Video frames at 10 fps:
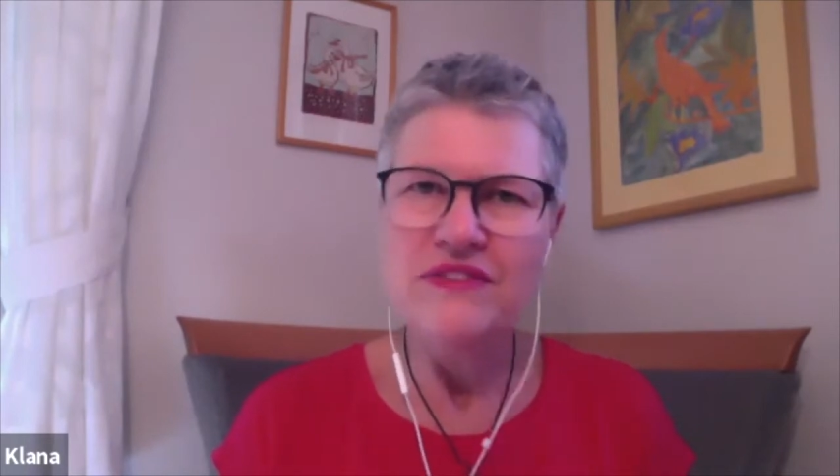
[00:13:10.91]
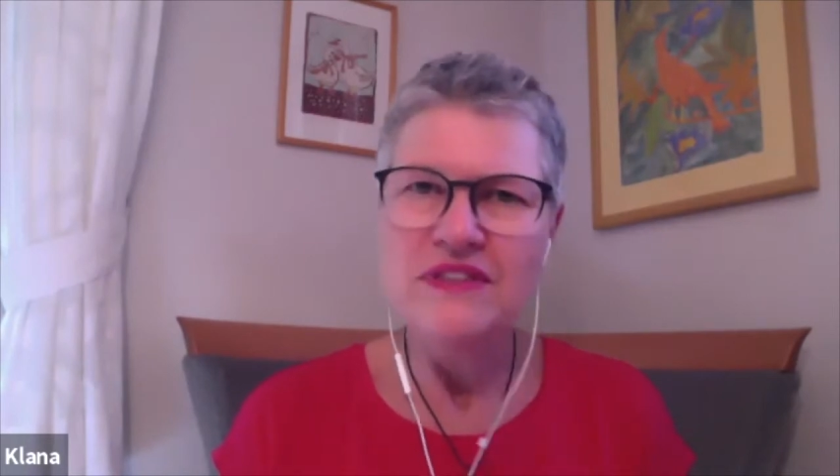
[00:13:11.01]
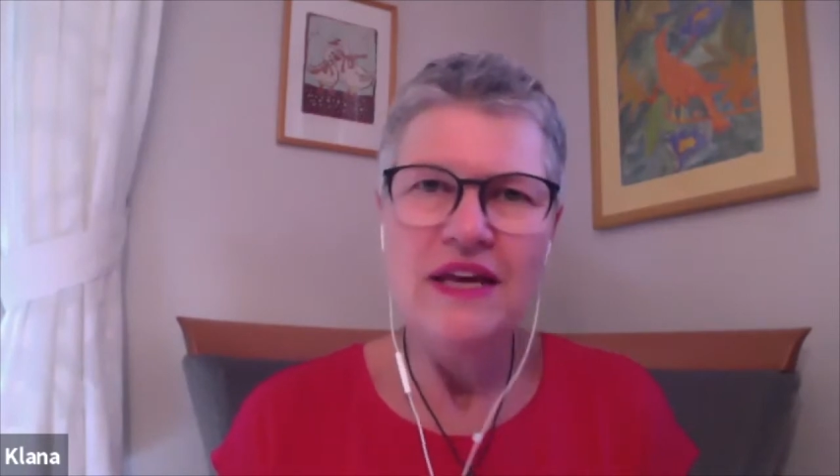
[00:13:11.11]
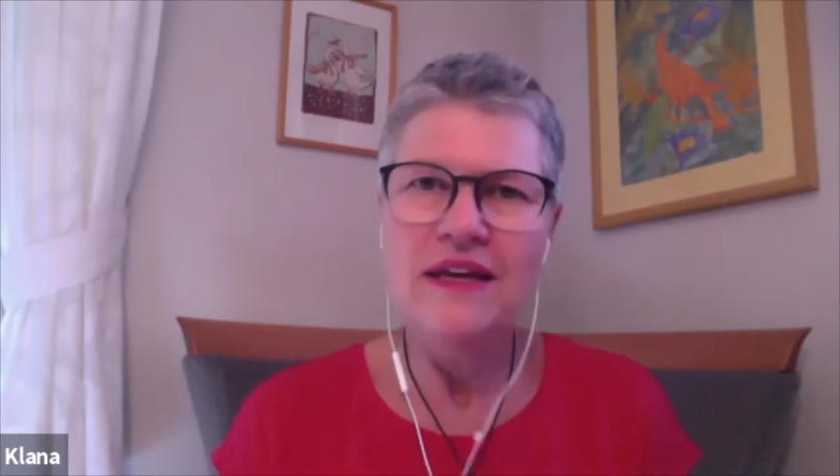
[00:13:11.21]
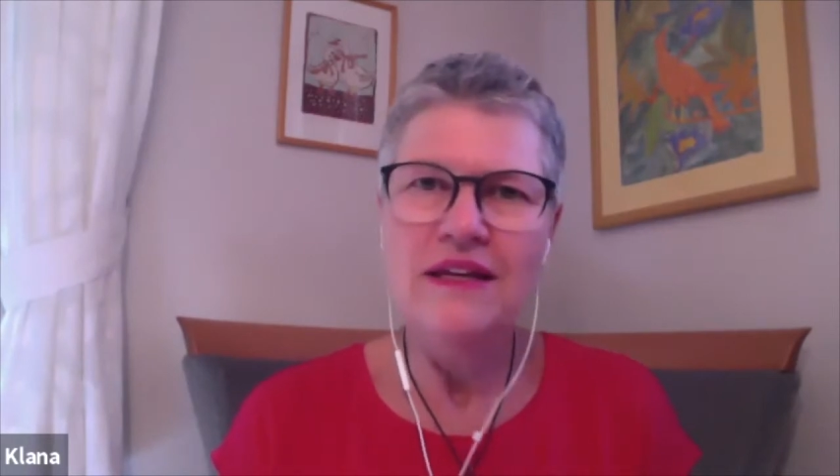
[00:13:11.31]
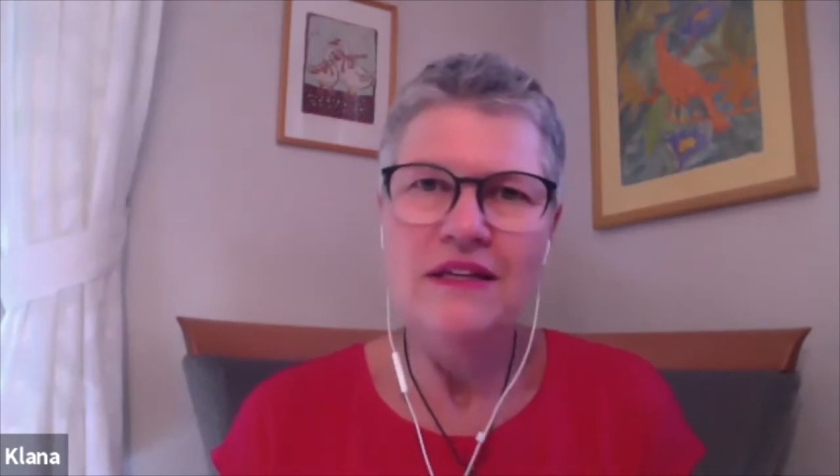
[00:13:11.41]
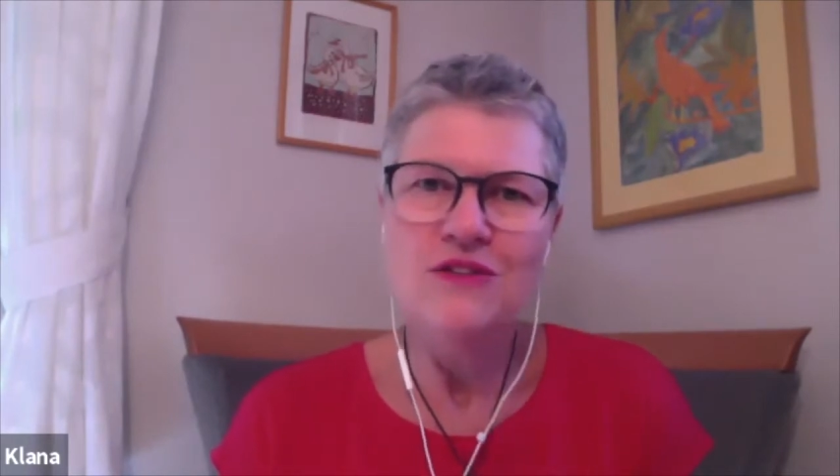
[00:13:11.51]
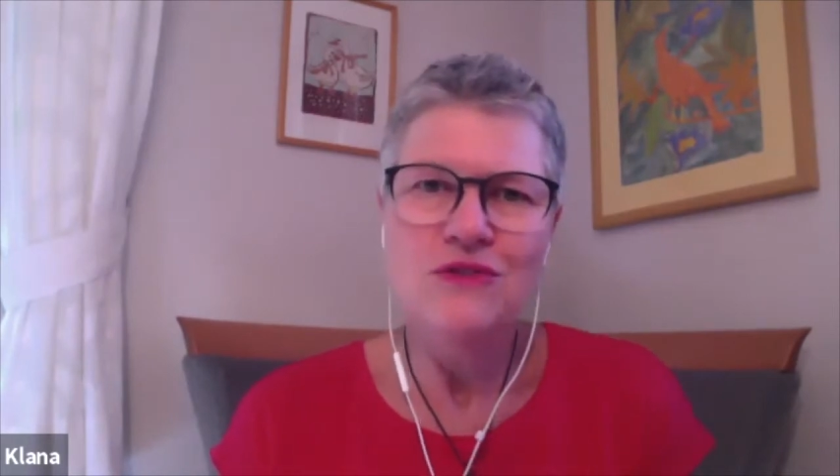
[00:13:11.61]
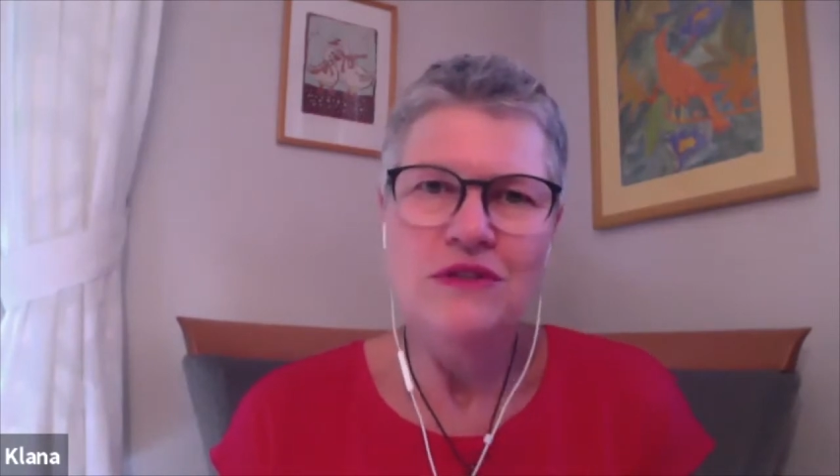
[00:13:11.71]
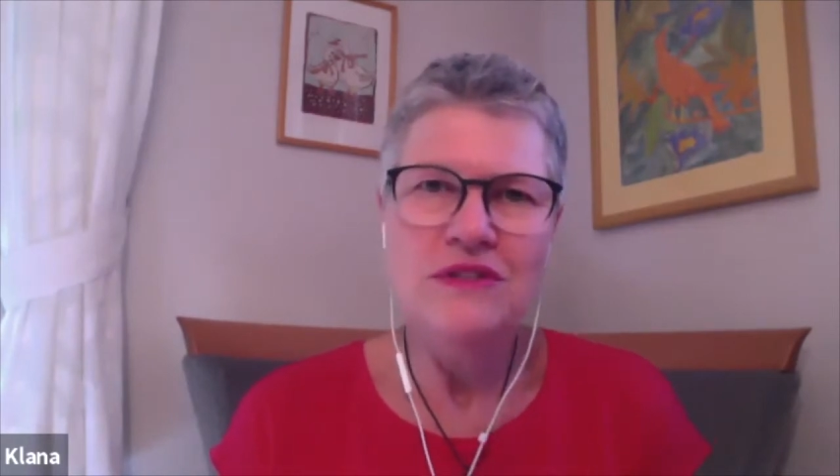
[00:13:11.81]
taken
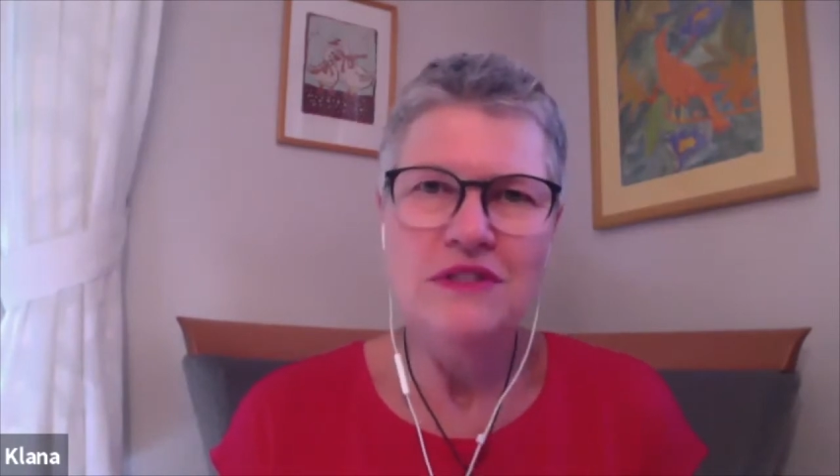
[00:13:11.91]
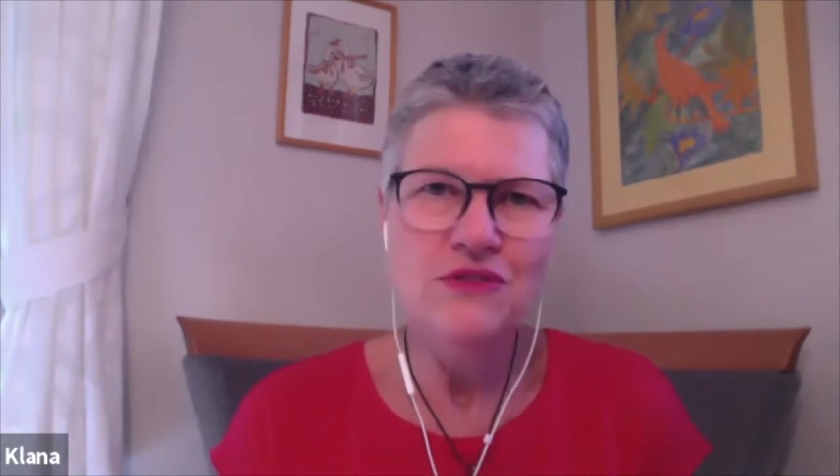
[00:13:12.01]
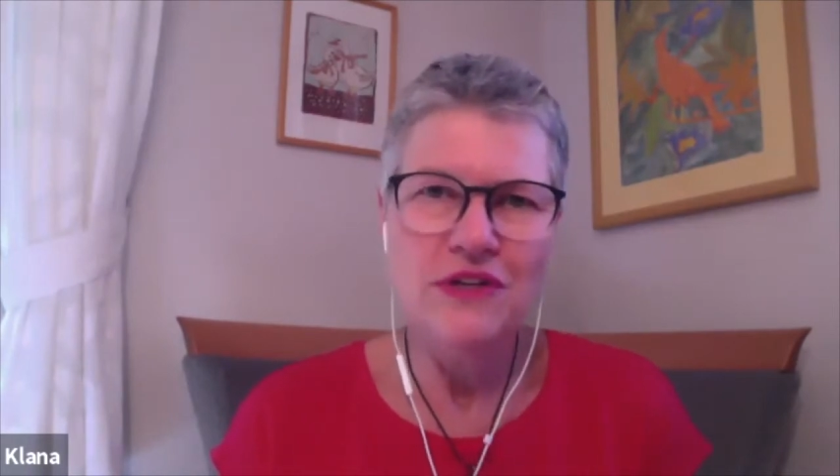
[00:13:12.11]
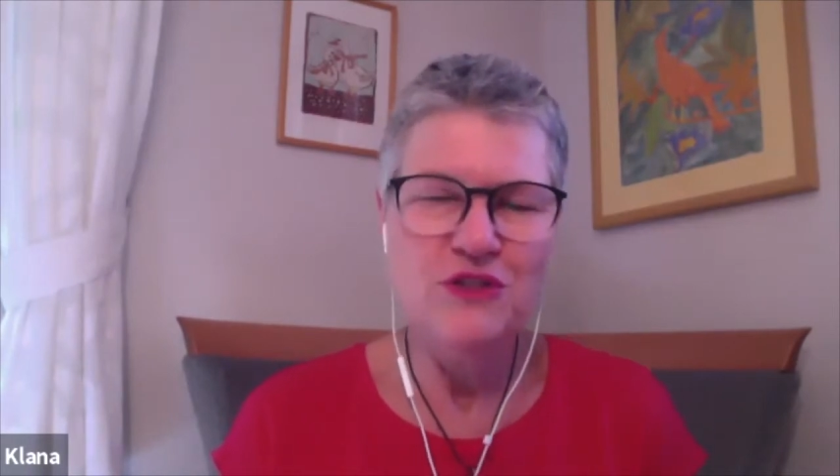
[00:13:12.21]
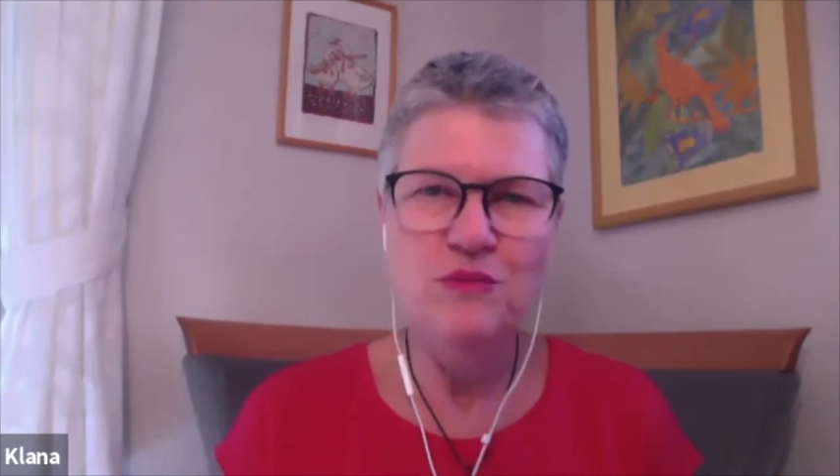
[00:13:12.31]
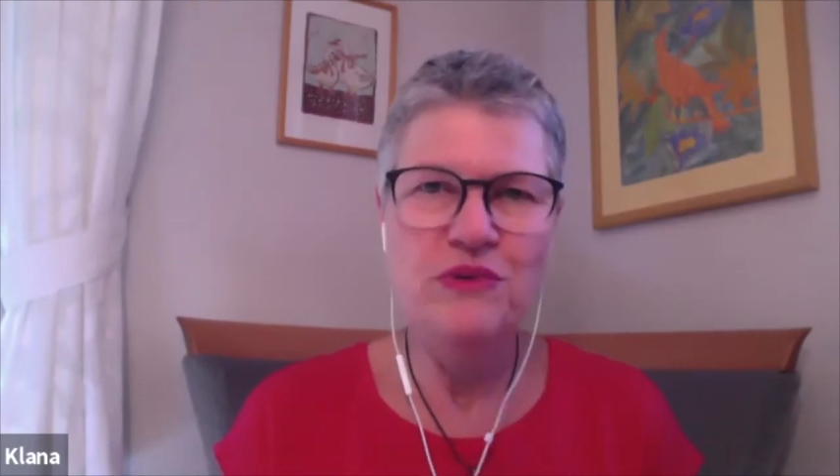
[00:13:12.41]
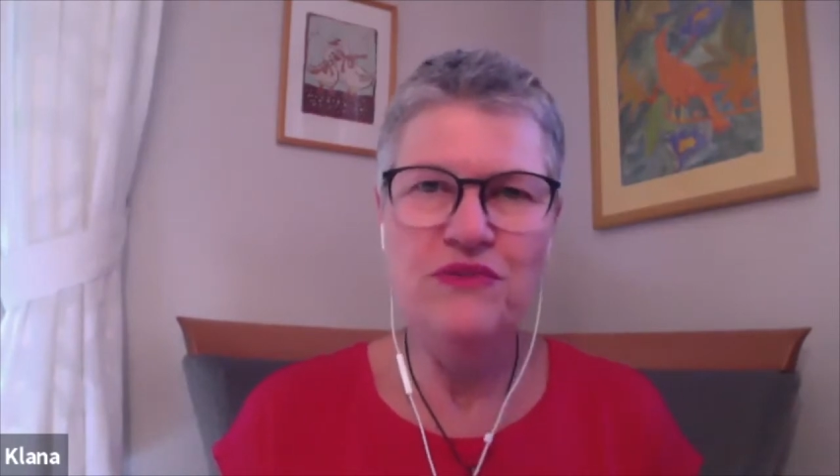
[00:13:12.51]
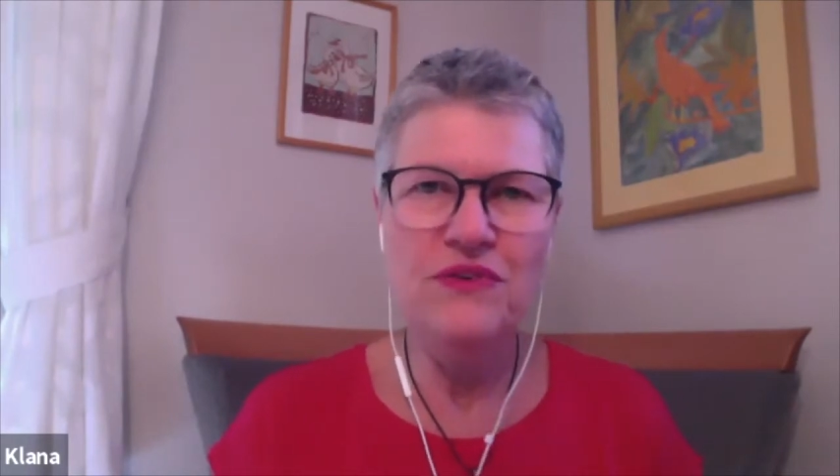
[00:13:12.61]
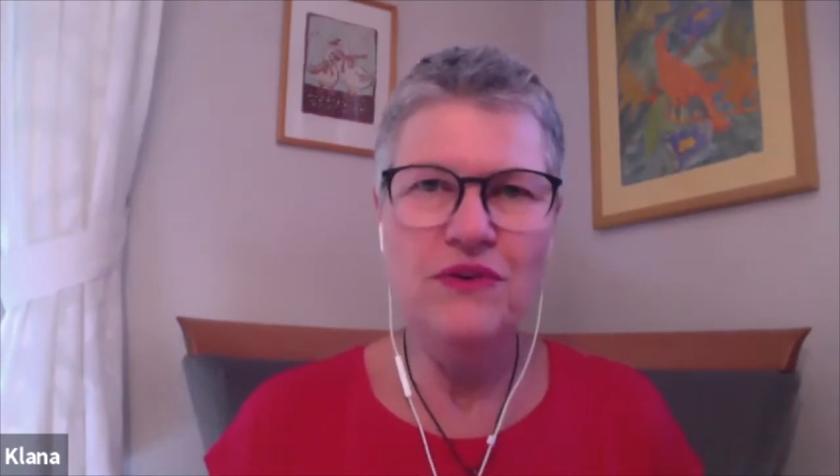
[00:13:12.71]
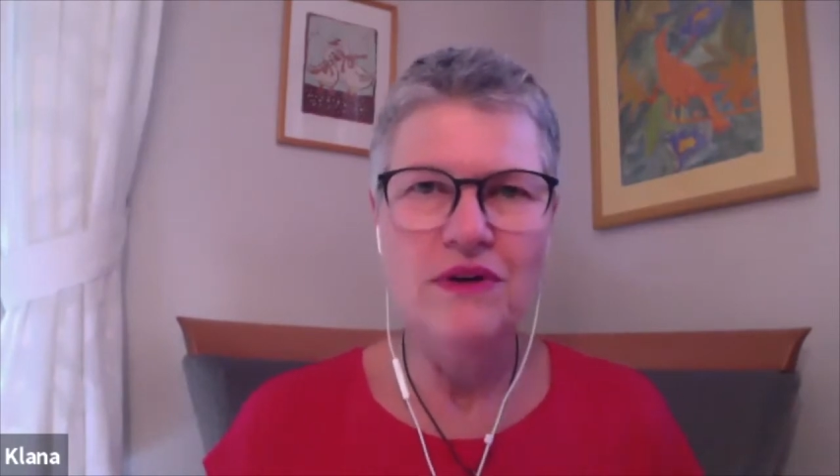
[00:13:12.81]
into consideration
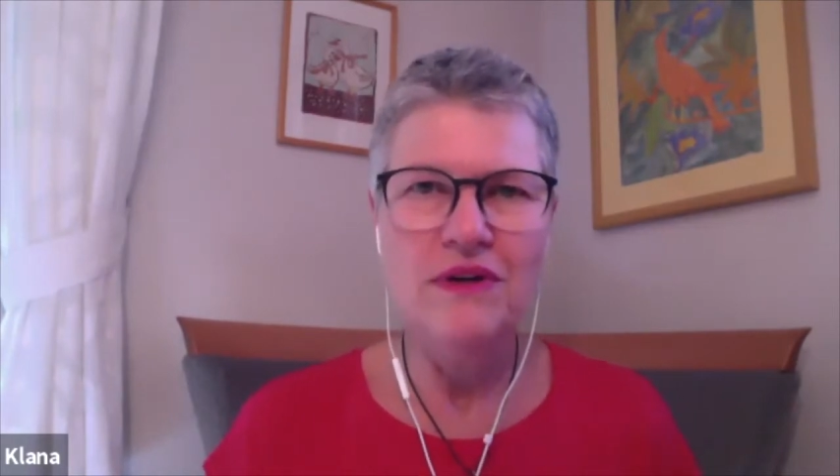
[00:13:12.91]
before